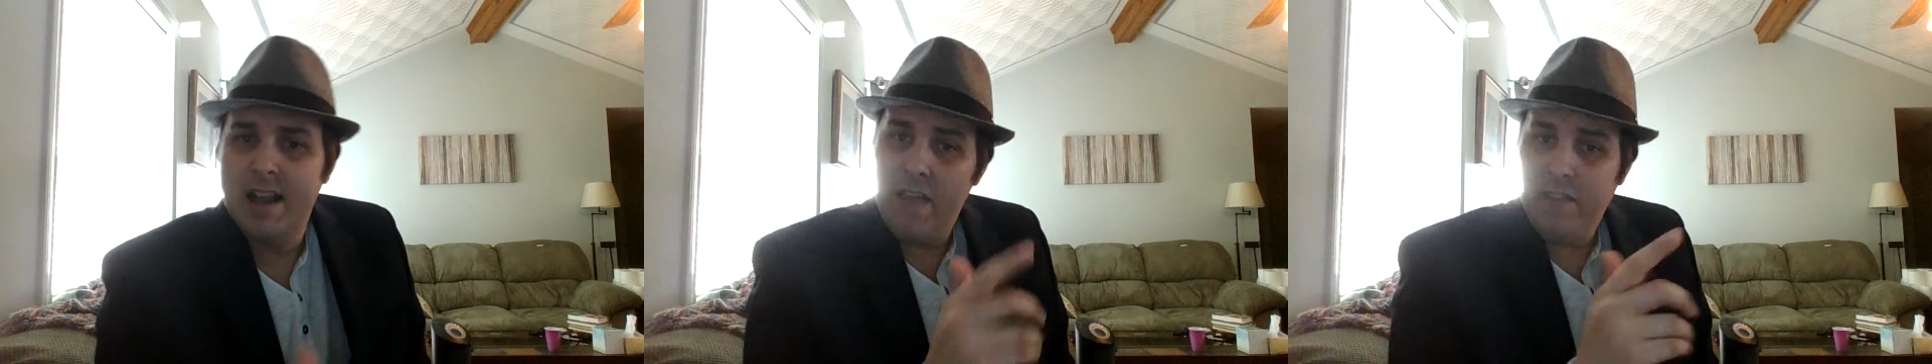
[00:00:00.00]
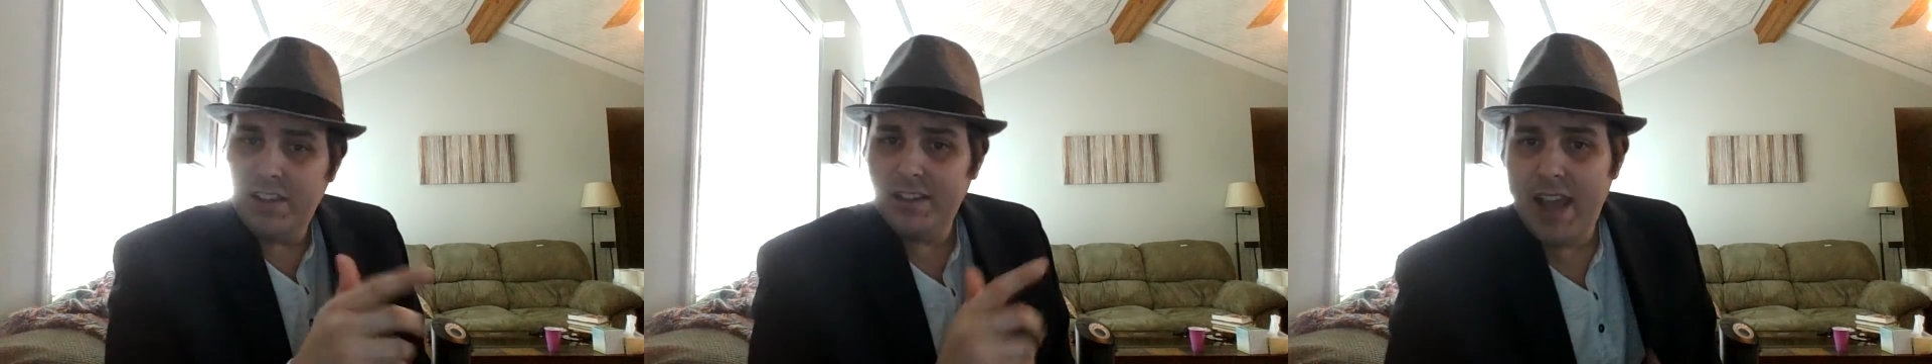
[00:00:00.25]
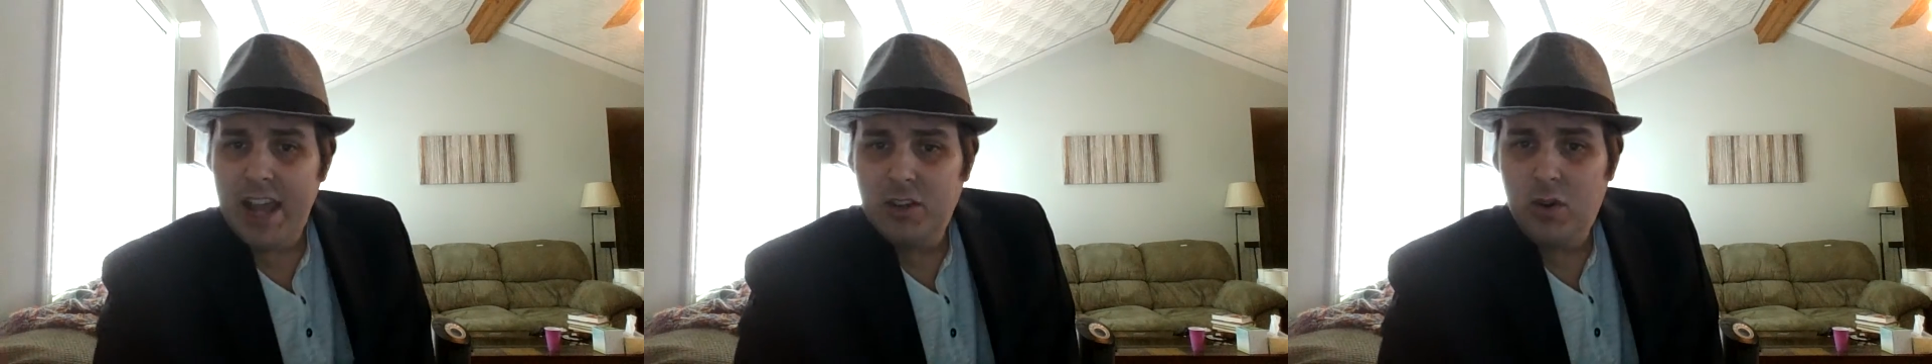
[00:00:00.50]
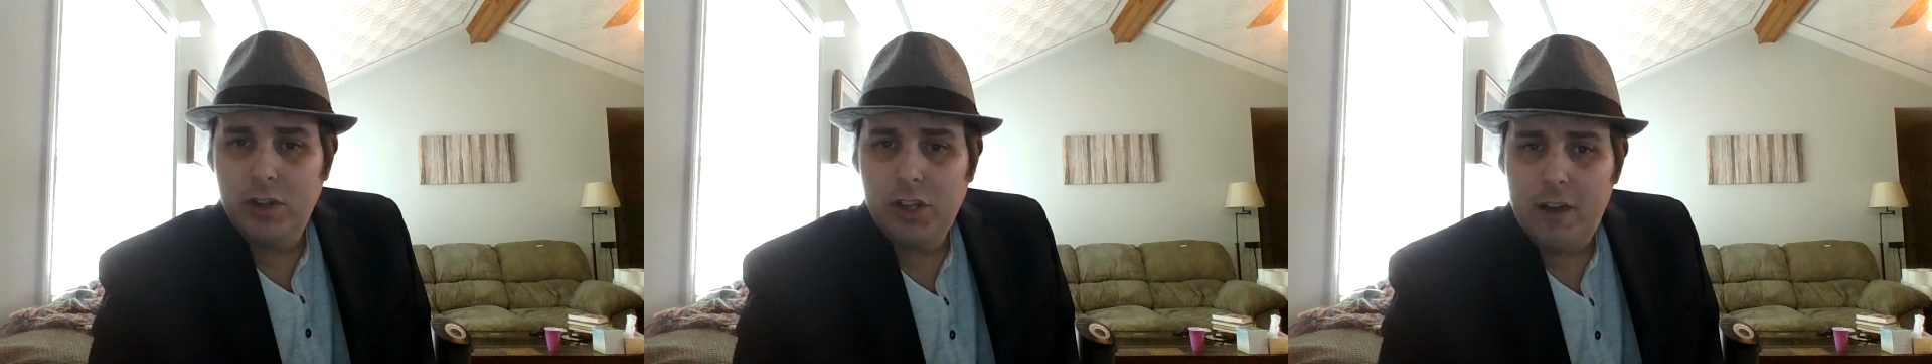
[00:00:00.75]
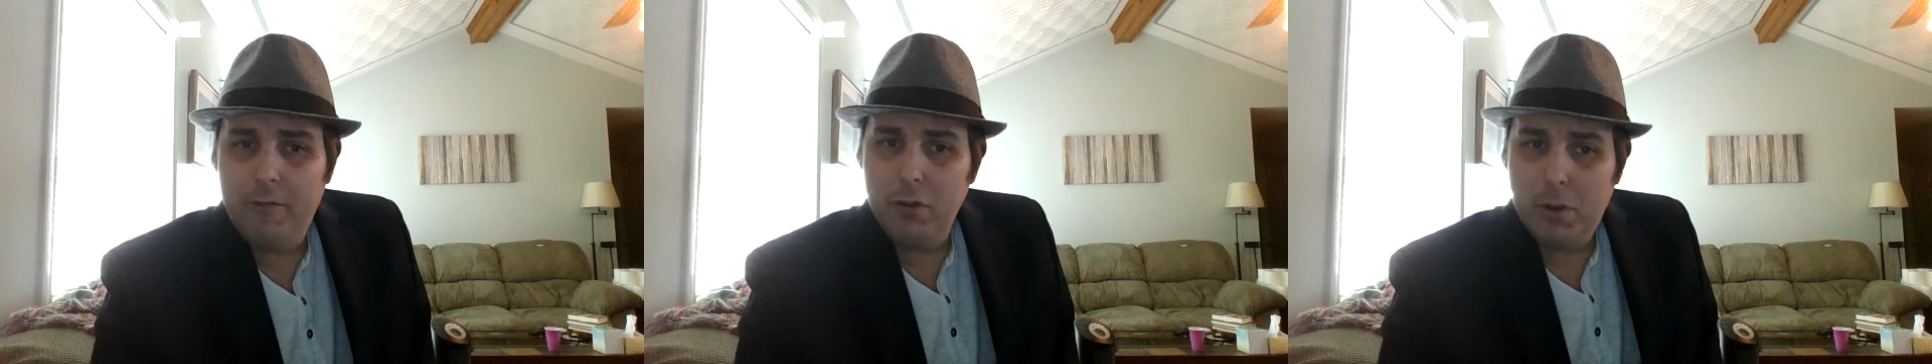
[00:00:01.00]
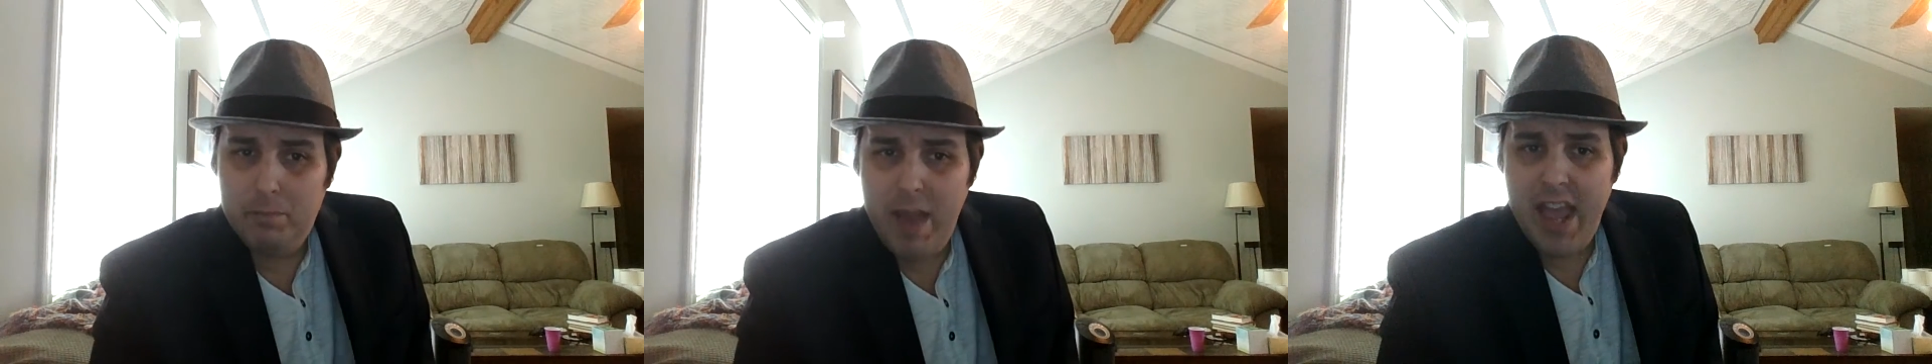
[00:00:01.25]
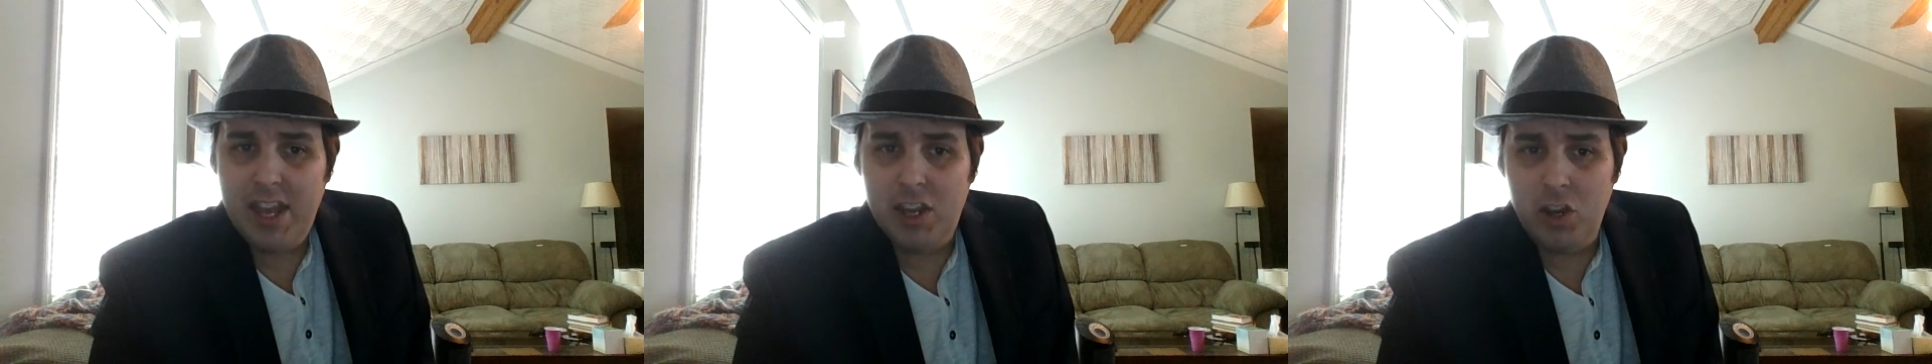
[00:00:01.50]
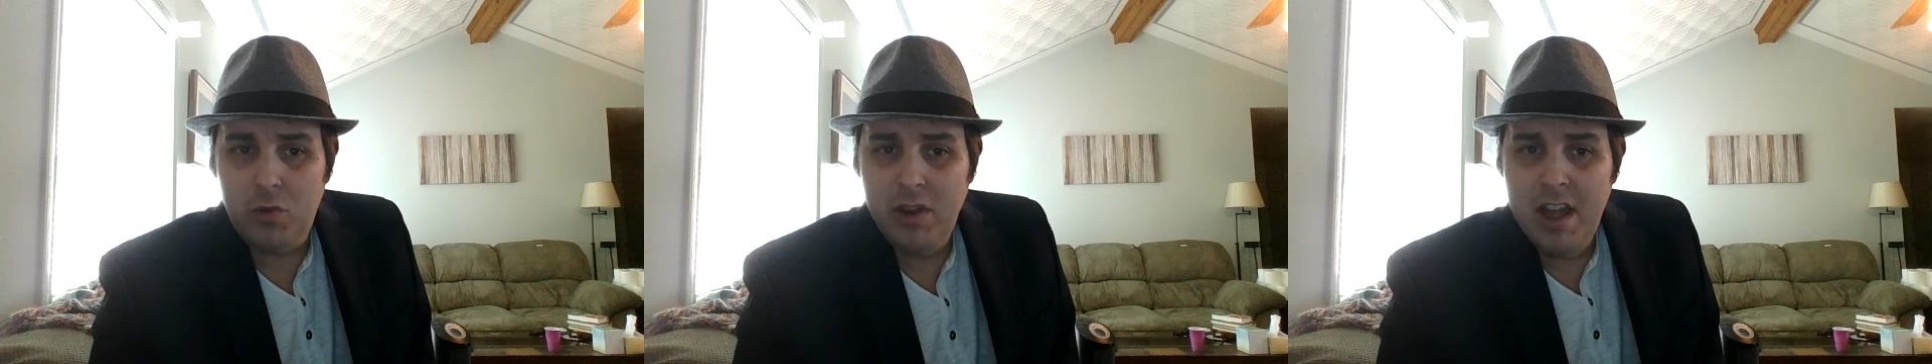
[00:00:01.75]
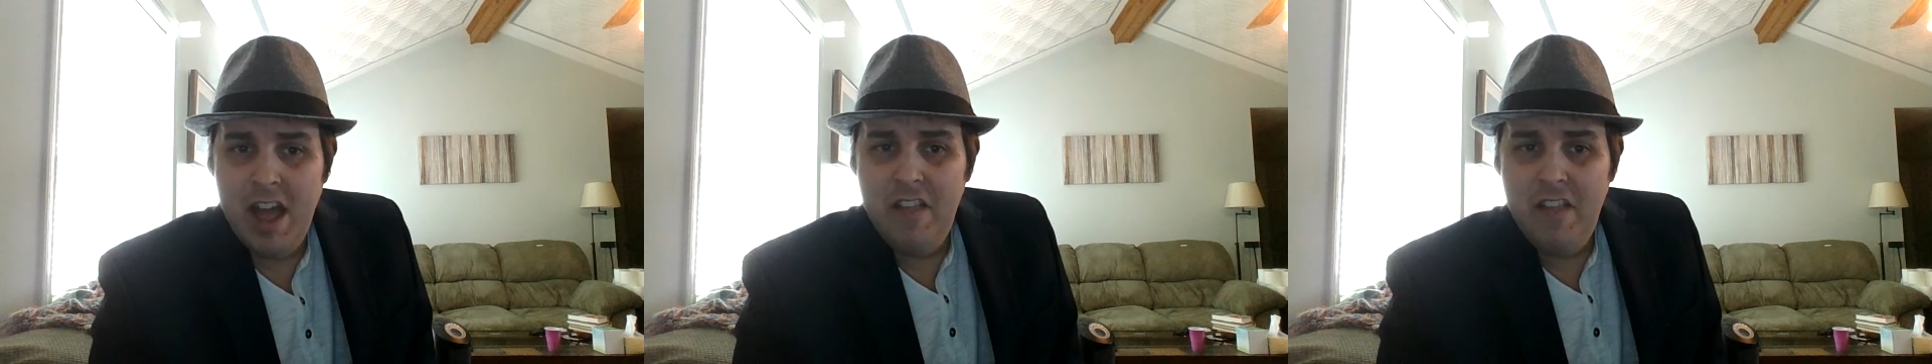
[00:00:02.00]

And this guy is going to offer to bet you